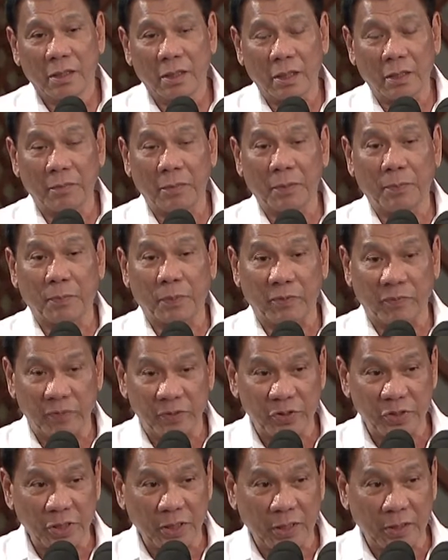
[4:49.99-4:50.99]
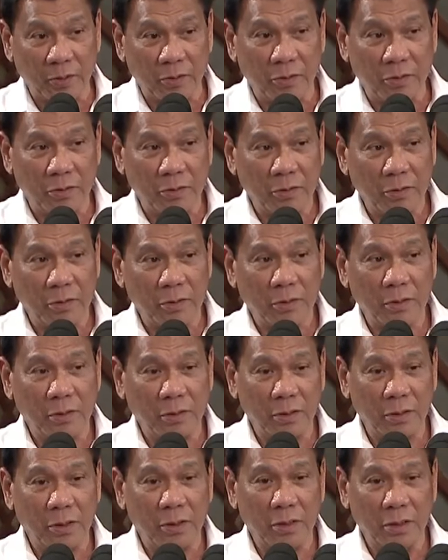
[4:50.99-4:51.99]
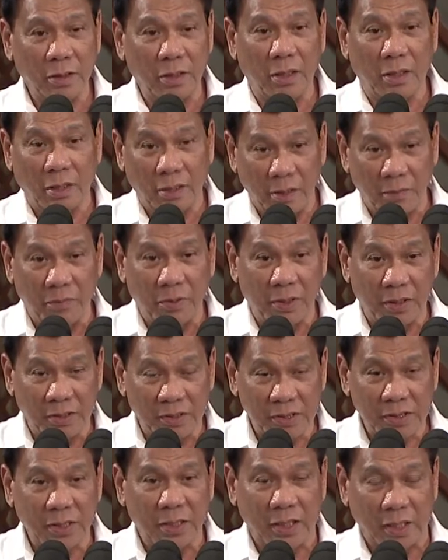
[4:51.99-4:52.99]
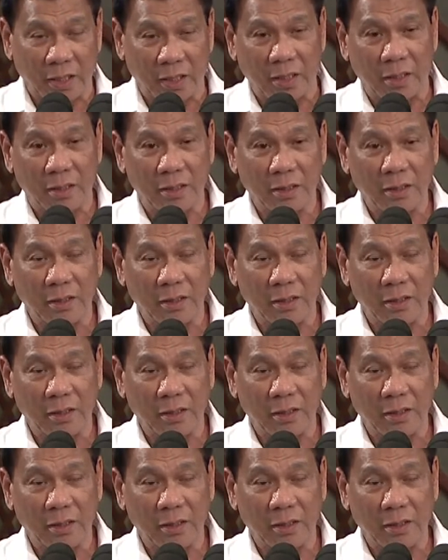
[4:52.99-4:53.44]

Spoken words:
I'm a provinciano, a hillbilly style,